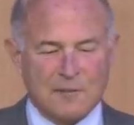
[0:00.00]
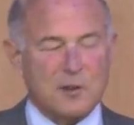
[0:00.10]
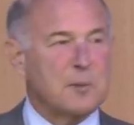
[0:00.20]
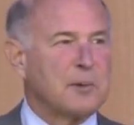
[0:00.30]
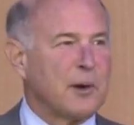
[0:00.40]

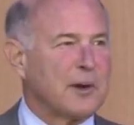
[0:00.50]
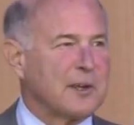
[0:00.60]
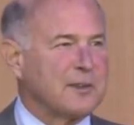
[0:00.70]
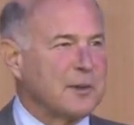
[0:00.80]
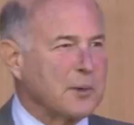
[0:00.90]
for the
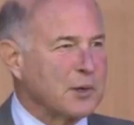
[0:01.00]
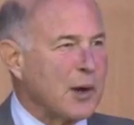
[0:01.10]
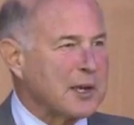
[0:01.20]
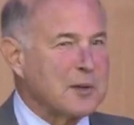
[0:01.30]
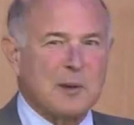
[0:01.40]
period that we're
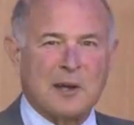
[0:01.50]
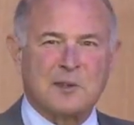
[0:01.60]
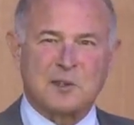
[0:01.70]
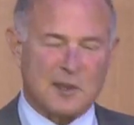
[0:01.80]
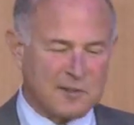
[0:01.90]
talking about
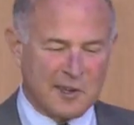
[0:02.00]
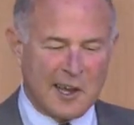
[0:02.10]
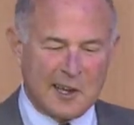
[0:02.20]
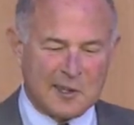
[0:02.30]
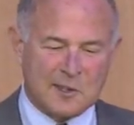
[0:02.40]
in the seventeen
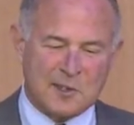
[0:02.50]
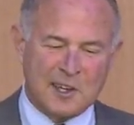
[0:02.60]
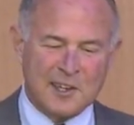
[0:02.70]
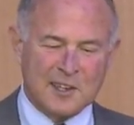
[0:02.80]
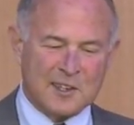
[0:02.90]
eighties
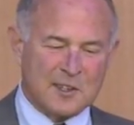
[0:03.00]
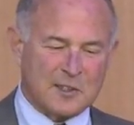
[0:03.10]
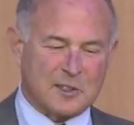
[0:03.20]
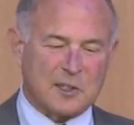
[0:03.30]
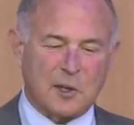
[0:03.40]
is
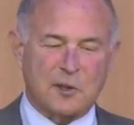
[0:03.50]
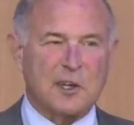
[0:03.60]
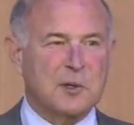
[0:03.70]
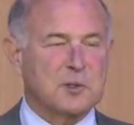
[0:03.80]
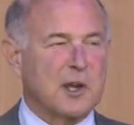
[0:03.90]
this little
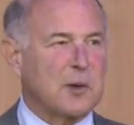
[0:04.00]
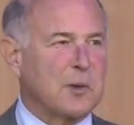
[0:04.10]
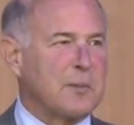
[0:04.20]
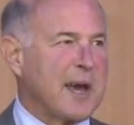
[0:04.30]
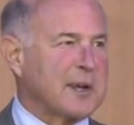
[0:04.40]
thing that was done
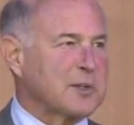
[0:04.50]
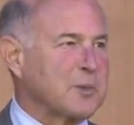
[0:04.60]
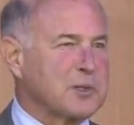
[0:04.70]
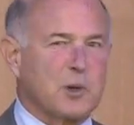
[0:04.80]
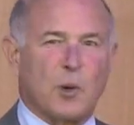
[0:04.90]
when
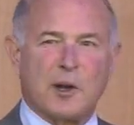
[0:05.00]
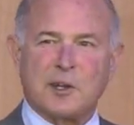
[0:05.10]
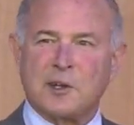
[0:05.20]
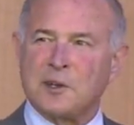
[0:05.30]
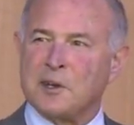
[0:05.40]
Madison was
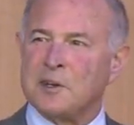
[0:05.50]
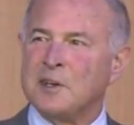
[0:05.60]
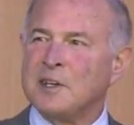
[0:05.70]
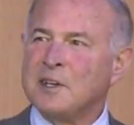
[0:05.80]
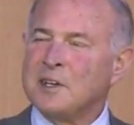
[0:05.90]
courting
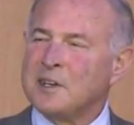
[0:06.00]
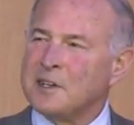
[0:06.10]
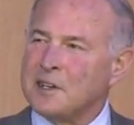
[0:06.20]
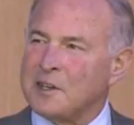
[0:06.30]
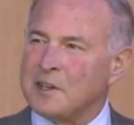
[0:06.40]

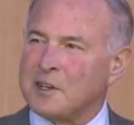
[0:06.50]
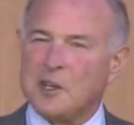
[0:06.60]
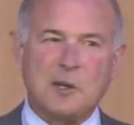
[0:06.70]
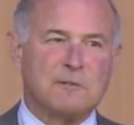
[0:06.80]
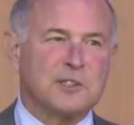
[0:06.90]
uh, uh,
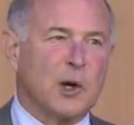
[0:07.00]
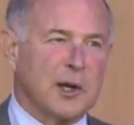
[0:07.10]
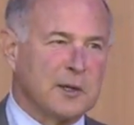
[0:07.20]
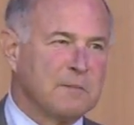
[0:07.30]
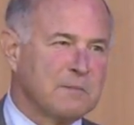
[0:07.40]
Kitty
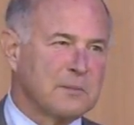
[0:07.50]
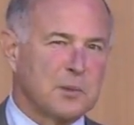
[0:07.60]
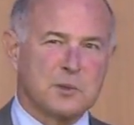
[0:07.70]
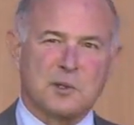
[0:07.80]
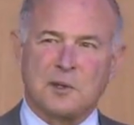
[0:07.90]
Floyd,
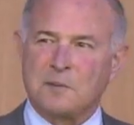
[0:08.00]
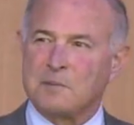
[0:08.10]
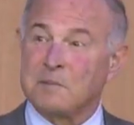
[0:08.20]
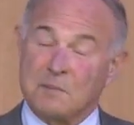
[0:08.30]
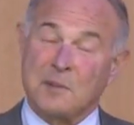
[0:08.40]
who was a,
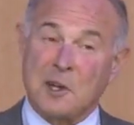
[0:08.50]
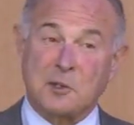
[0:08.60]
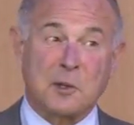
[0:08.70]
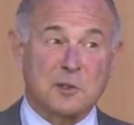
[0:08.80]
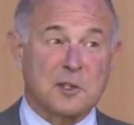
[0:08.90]

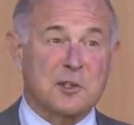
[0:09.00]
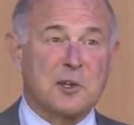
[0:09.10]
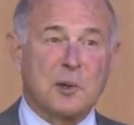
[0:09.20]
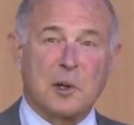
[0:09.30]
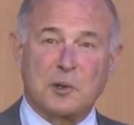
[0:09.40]
actually a
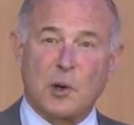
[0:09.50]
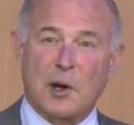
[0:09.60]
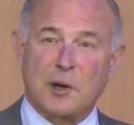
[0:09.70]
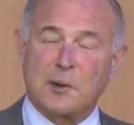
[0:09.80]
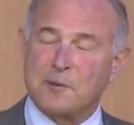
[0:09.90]
sixteen-year-old
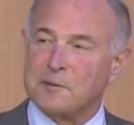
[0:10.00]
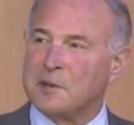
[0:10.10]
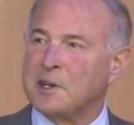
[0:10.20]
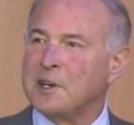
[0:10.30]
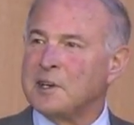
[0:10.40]
daughter of
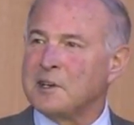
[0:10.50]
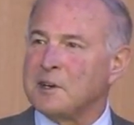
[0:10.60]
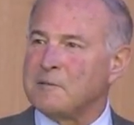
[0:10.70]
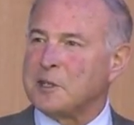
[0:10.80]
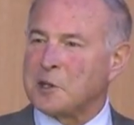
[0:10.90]

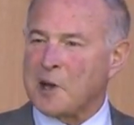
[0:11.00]
a fellow